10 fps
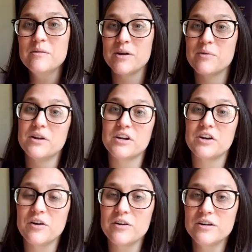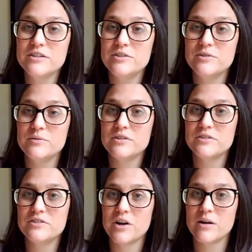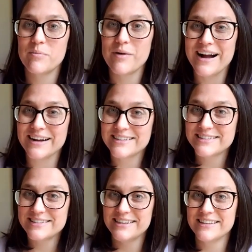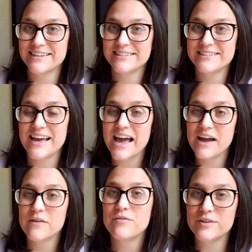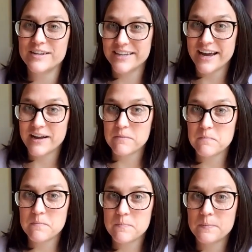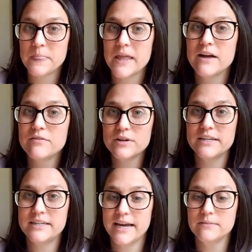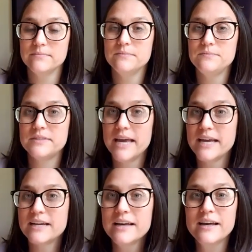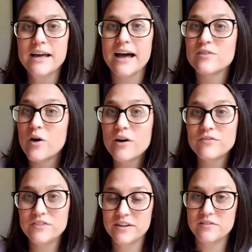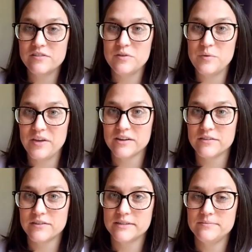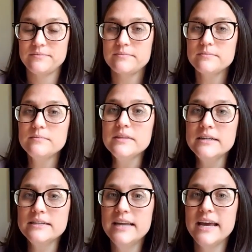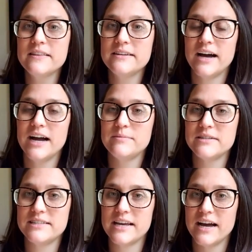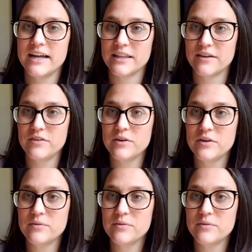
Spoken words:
I want to encourage you to start practicing this every day. Every day. Take, as often as you think of it, take the time to say, I love you.